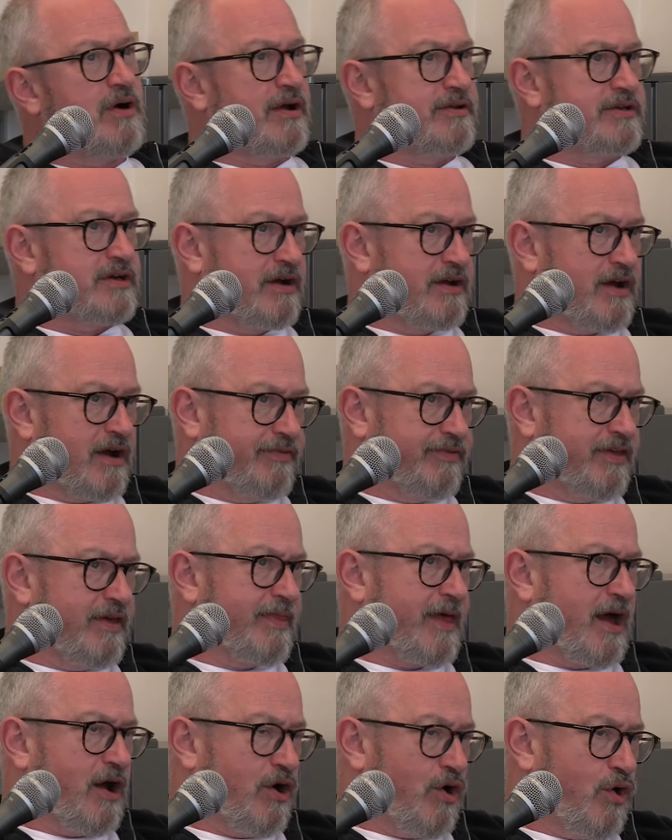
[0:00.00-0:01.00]
I I
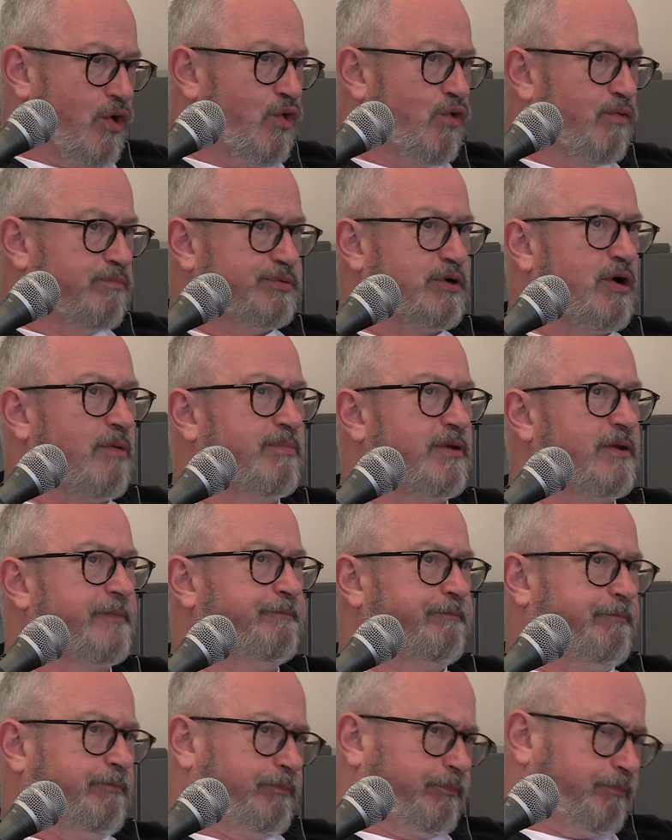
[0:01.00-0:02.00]
think that whole
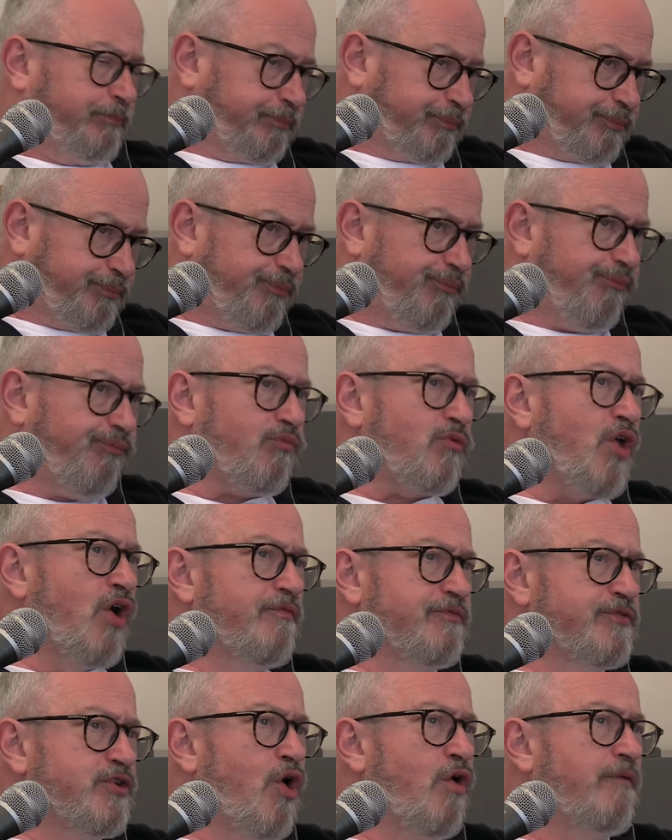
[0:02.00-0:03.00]
problem
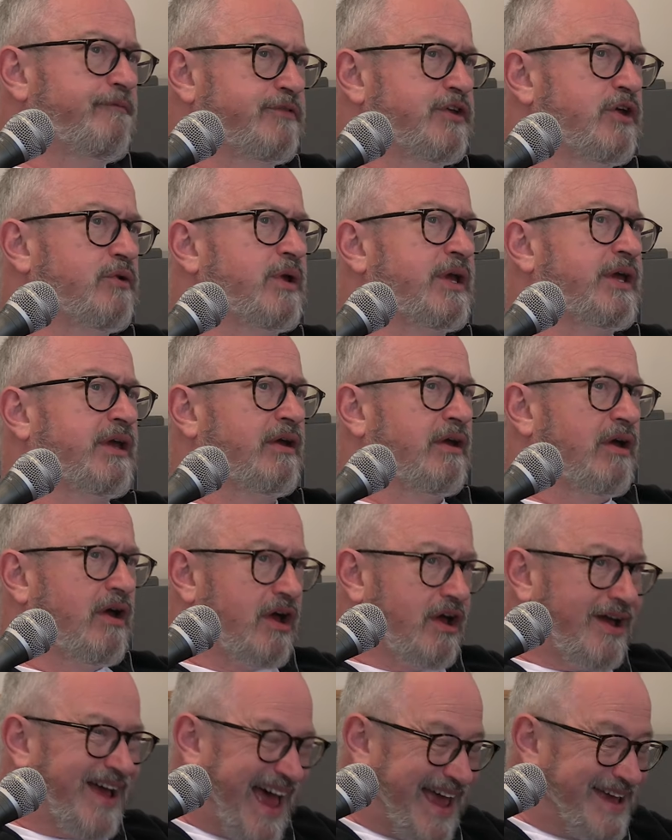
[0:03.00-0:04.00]
of not viewing
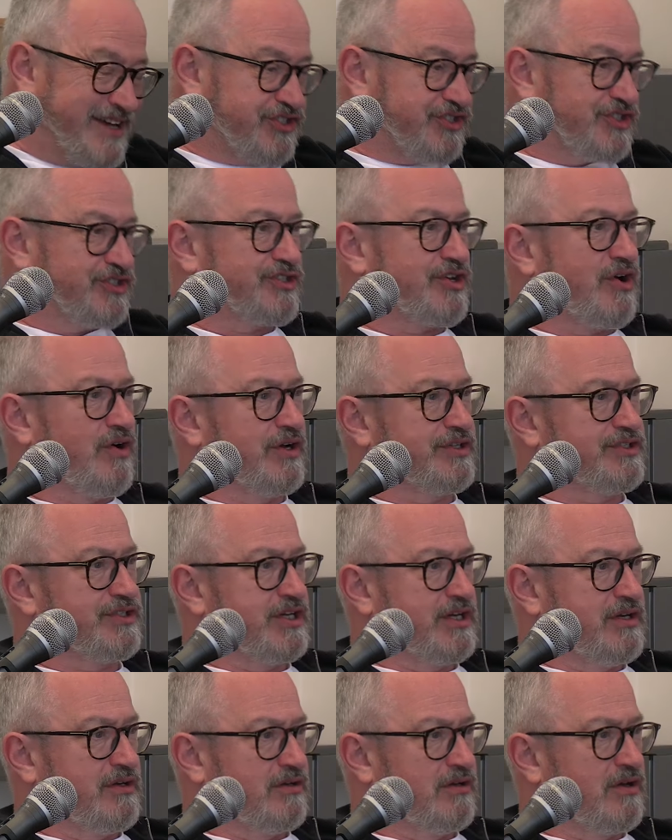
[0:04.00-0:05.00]
a
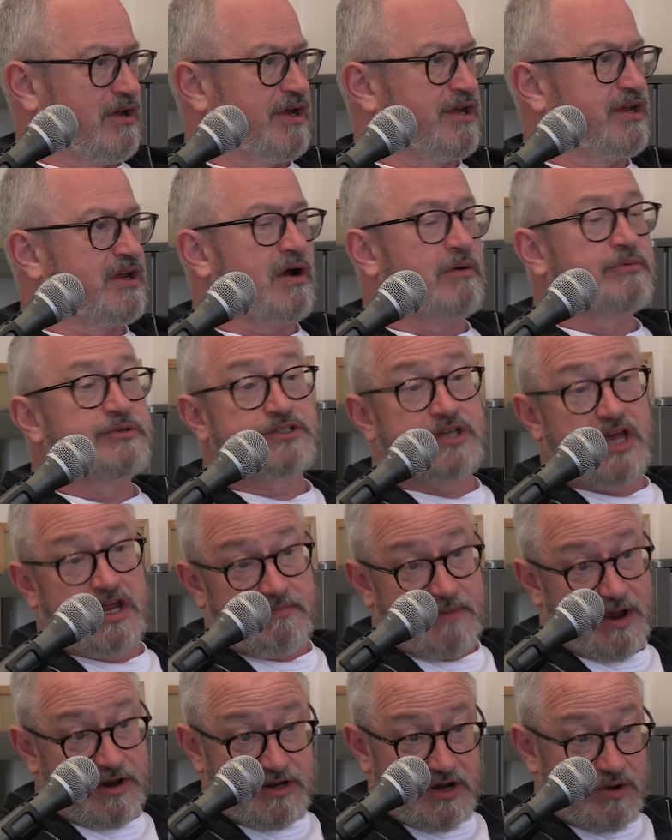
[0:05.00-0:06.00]
society, like you know, I was
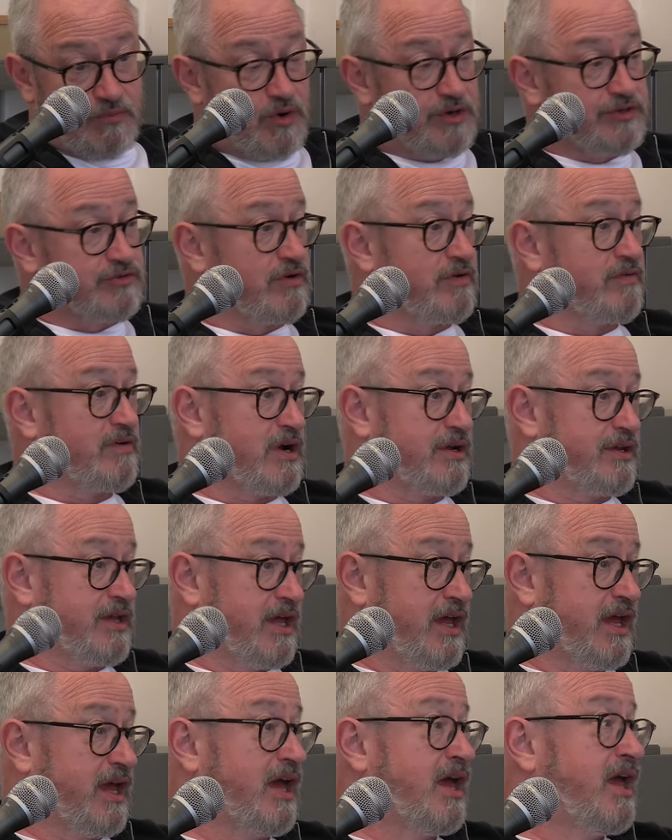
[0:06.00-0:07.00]
saying about you know wandering around
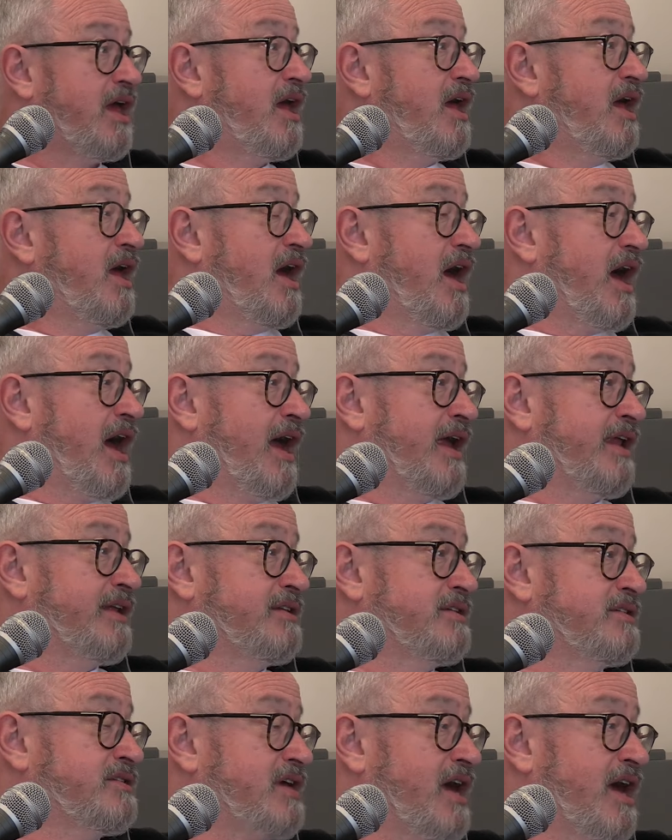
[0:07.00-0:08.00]
here
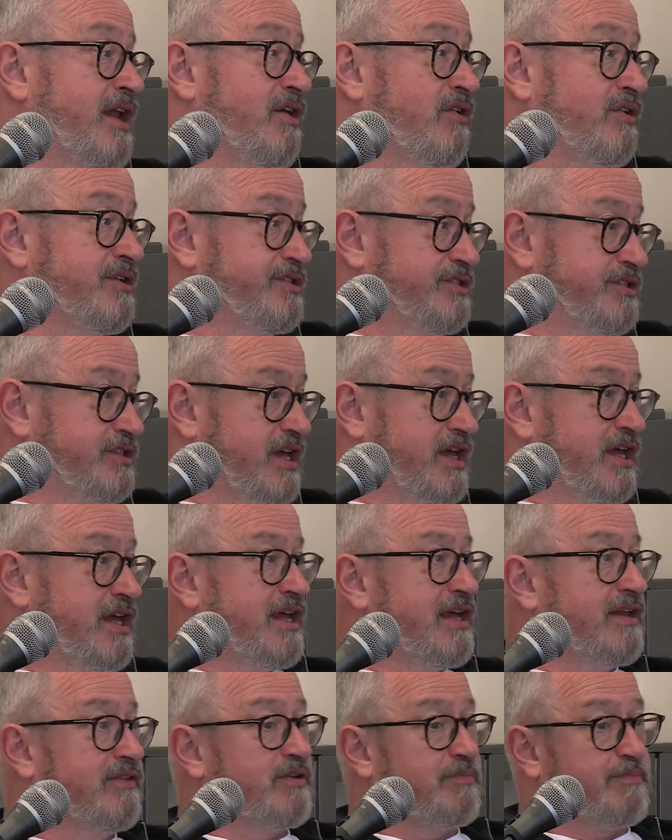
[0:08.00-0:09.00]
and and I
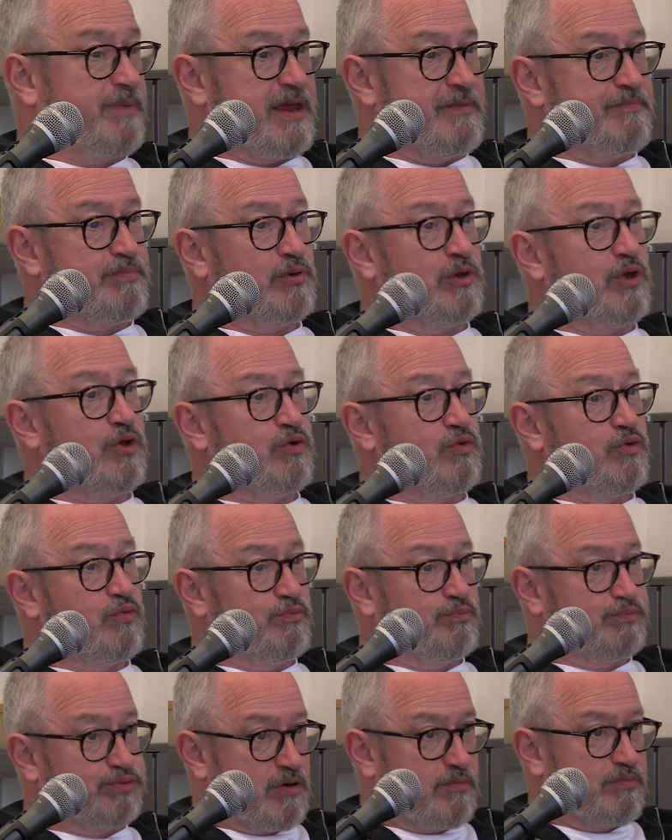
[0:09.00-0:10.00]
see the people
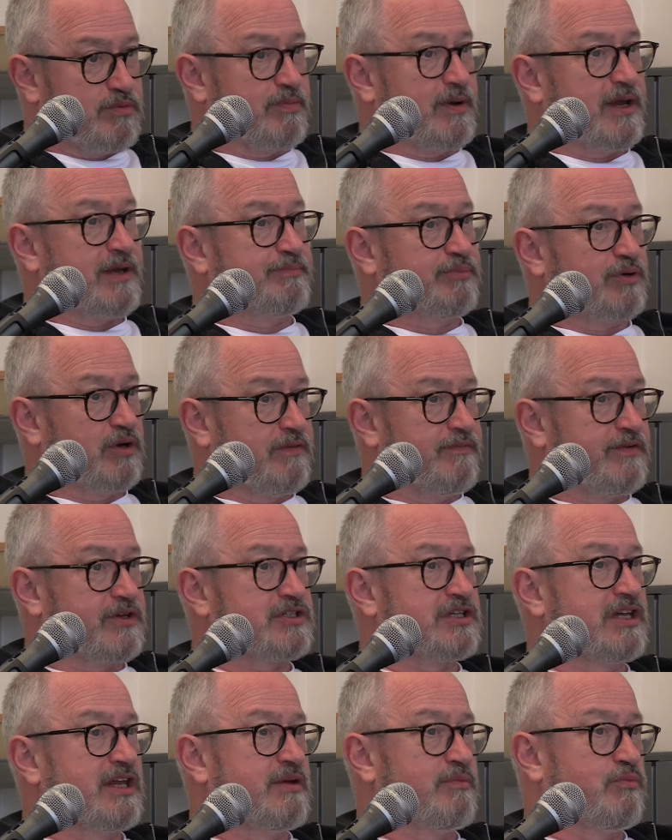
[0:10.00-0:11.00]
who probably
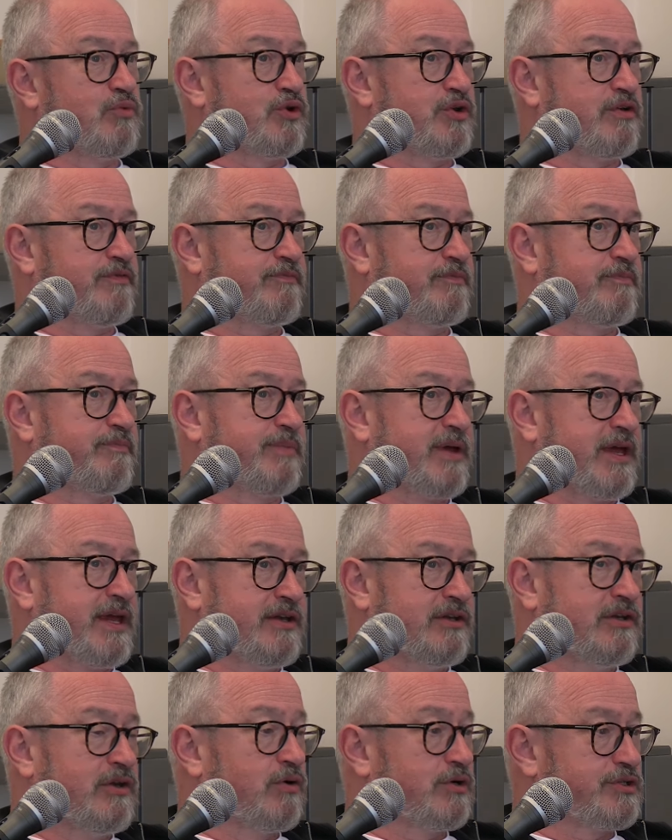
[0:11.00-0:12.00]
previously would have
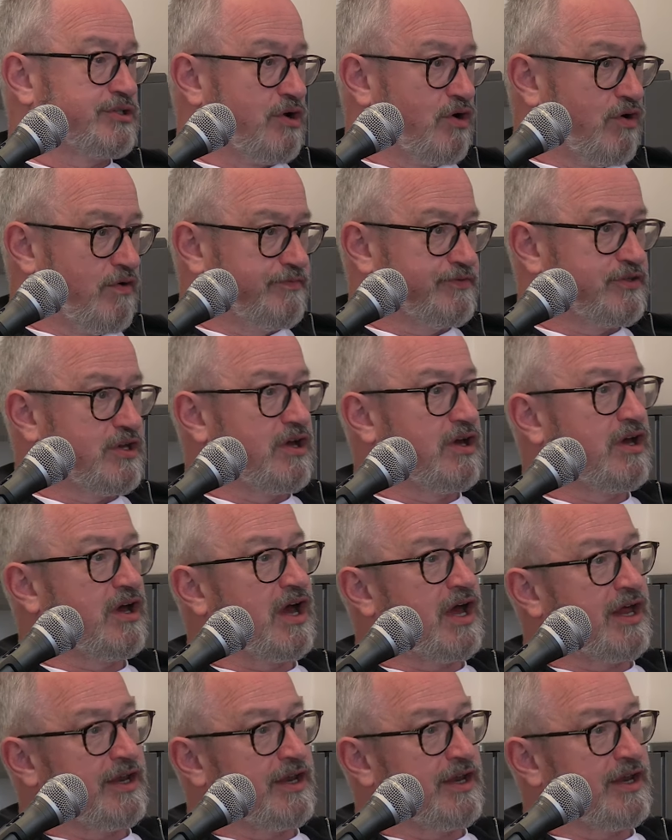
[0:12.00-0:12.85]
been looked after